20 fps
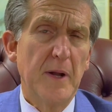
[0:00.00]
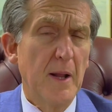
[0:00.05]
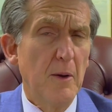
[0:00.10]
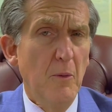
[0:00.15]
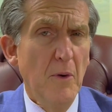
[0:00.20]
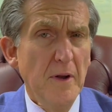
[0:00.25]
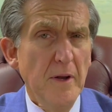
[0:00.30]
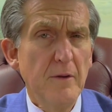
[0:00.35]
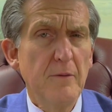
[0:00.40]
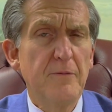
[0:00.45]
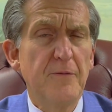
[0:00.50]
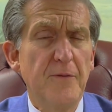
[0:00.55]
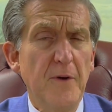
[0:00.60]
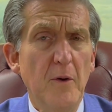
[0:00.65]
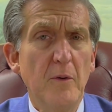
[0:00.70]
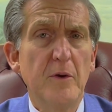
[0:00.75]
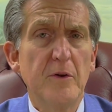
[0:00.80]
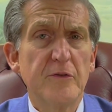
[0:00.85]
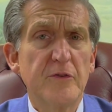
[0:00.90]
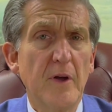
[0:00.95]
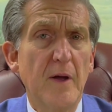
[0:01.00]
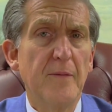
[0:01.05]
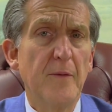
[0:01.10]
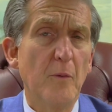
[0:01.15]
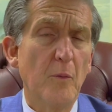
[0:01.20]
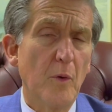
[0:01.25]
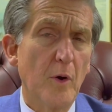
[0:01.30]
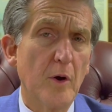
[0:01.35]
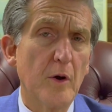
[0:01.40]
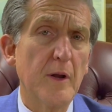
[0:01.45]
But I want to focus
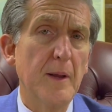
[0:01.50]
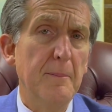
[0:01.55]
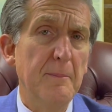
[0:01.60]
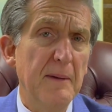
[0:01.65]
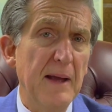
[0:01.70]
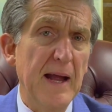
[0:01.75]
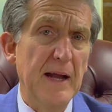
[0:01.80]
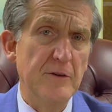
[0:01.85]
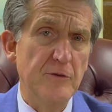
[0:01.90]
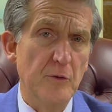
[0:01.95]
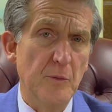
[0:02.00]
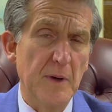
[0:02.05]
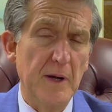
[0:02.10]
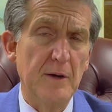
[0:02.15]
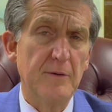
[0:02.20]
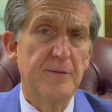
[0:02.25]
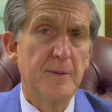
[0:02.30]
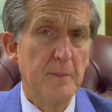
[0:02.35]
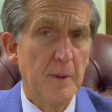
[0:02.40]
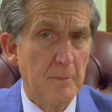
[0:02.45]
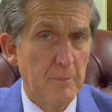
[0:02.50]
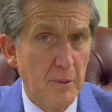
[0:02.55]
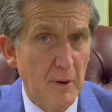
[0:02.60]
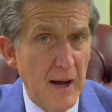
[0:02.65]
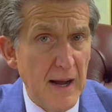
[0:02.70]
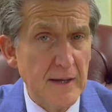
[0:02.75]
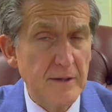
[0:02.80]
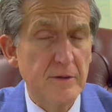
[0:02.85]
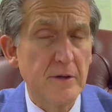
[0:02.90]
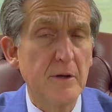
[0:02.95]
on the word Emmanuel from a
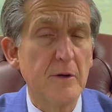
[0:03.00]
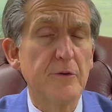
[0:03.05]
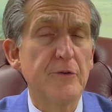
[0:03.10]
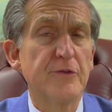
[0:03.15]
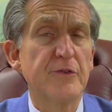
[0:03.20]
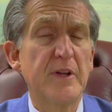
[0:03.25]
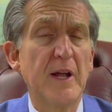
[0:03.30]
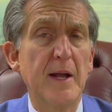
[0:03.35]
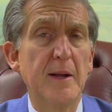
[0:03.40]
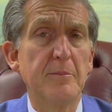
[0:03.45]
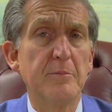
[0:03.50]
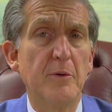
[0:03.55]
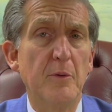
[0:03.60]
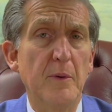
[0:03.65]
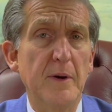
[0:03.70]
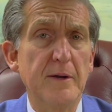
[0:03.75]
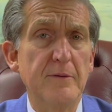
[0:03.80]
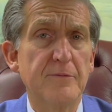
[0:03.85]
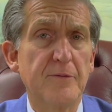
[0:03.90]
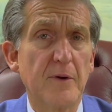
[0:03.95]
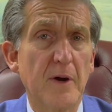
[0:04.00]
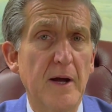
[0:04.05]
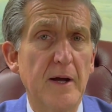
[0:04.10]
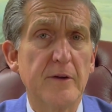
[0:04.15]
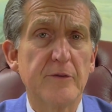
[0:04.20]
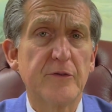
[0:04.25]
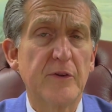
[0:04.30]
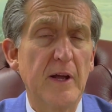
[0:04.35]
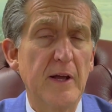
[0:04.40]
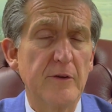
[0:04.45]
practical standpoint for
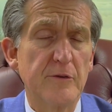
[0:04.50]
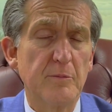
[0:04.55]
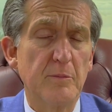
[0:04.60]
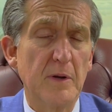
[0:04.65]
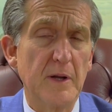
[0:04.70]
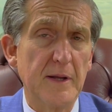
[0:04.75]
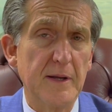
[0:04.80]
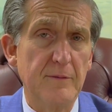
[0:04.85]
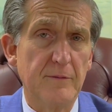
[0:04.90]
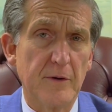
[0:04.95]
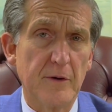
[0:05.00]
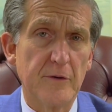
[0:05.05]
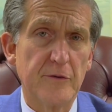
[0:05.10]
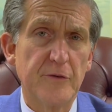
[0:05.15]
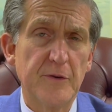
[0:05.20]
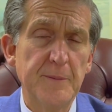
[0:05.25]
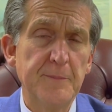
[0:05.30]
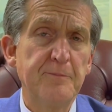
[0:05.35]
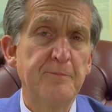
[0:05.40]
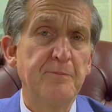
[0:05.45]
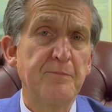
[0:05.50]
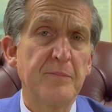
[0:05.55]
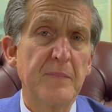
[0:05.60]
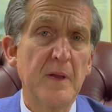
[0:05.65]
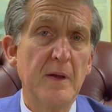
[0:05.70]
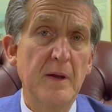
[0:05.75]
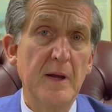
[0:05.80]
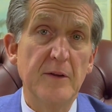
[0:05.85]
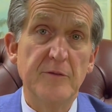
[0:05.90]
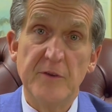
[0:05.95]
us as believers.
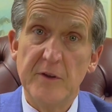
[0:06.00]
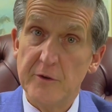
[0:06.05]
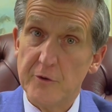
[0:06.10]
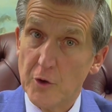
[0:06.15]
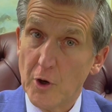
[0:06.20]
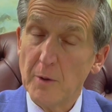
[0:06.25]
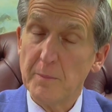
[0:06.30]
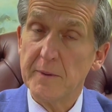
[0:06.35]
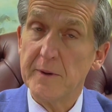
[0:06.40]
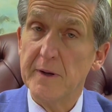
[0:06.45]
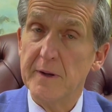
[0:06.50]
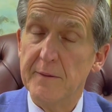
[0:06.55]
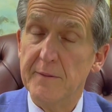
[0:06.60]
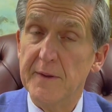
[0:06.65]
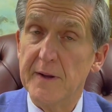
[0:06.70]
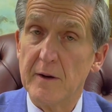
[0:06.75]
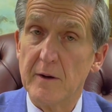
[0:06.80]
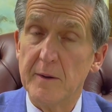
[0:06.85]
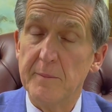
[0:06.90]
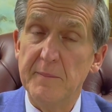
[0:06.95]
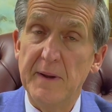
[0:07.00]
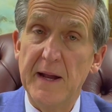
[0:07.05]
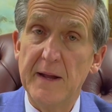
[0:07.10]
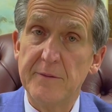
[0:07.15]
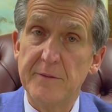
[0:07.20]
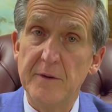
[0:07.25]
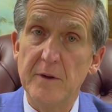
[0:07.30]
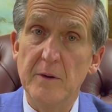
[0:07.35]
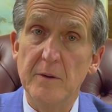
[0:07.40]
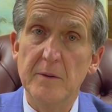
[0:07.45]
It's interpreted there in
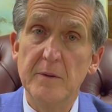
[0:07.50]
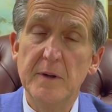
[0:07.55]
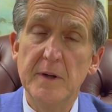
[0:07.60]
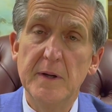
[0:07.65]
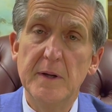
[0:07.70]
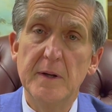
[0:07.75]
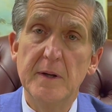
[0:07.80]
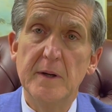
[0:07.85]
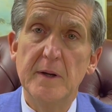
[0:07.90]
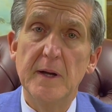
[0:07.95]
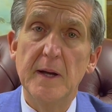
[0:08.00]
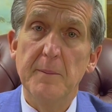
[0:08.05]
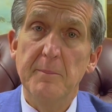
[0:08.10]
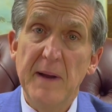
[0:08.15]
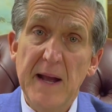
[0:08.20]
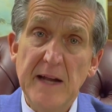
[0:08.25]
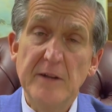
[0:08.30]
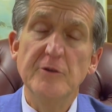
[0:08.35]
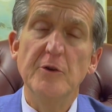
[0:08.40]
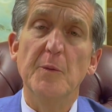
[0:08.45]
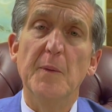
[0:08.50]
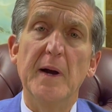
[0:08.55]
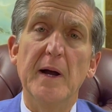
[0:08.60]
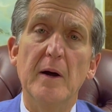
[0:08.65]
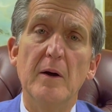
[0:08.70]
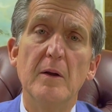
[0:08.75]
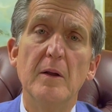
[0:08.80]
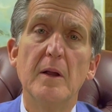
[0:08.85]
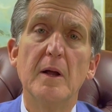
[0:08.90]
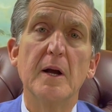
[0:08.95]
Matthew,
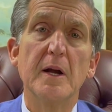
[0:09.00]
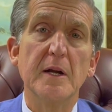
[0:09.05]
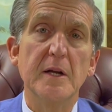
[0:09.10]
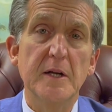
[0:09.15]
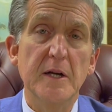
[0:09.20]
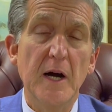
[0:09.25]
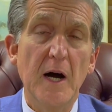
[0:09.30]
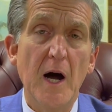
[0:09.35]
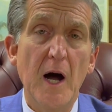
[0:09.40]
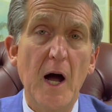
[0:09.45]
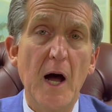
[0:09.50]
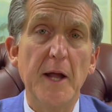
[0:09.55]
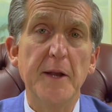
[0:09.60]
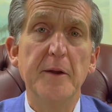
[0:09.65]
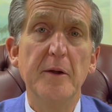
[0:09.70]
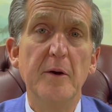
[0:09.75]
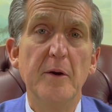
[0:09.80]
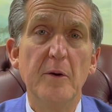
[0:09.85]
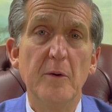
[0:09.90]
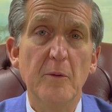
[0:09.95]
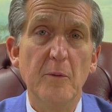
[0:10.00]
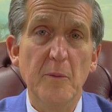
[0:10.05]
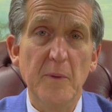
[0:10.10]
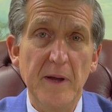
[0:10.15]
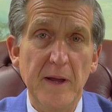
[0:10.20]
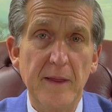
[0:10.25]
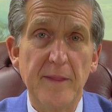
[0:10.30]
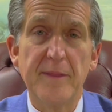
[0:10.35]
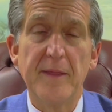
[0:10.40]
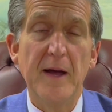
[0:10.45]
Emmanuel, God
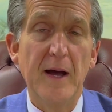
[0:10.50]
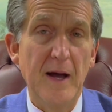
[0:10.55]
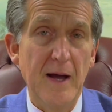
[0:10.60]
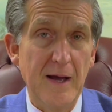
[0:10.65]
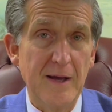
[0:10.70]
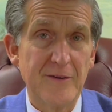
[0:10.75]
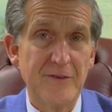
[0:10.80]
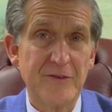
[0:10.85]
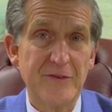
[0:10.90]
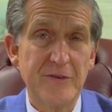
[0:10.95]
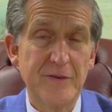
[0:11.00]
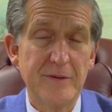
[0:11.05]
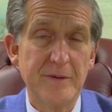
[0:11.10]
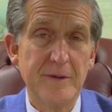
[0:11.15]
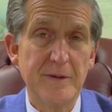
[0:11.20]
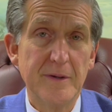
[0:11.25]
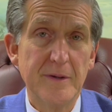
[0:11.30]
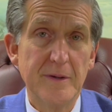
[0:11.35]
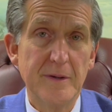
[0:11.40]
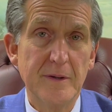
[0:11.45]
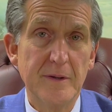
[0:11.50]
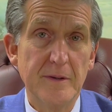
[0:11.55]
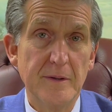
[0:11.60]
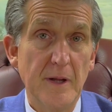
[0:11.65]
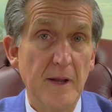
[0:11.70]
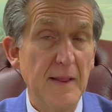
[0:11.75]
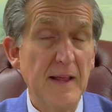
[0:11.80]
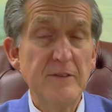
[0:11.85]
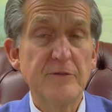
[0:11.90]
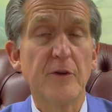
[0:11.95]
with us.
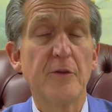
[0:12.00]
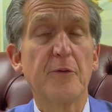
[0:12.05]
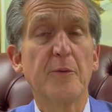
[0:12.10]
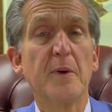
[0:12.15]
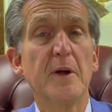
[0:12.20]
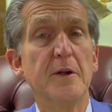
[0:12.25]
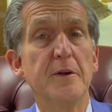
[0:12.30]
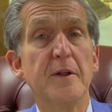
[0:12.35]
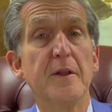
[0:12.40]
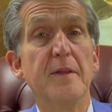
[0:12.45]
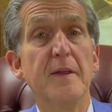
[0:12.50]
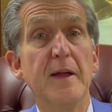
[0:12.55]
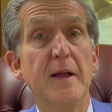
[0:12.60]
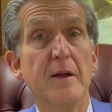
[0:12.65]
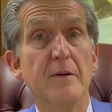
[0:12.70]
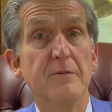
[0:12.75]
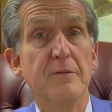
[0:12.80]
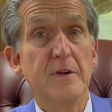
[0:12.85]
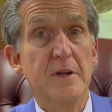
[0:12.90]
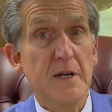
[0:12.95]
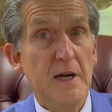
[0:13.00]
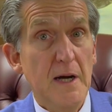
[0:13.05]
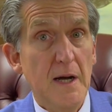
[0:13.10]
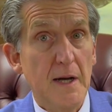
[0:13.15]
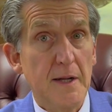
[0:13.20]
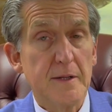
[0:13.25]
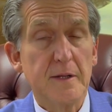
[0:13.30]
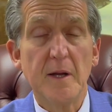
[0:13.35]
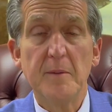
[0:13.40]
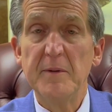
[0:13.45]
Now that's a thrill to think of
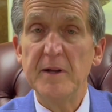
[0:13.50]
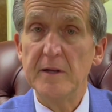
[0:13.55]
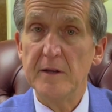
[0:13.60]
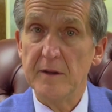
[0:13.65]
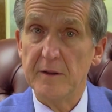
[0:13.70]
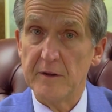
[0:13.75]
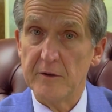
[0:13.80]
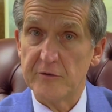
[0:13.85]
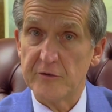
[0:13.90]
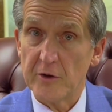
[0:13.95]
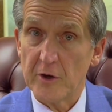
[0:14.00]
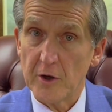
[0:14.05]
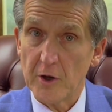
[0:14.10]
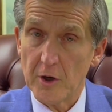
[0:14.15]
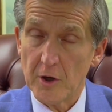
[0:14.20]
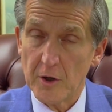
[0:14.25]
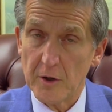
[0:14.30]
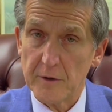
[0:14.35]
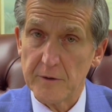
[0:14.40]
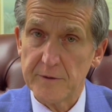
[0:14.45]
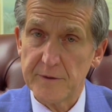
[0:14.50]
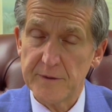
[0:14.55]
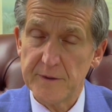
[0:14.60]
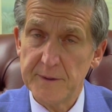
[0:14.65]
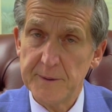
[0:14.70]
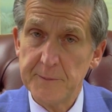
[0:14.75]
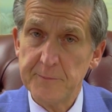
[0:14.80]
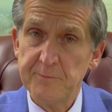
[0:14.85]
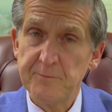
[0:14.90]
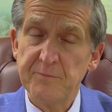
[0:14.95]
God coming to this
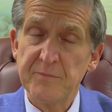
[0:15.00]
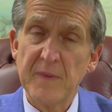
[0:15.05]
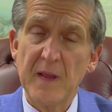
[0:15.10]
earth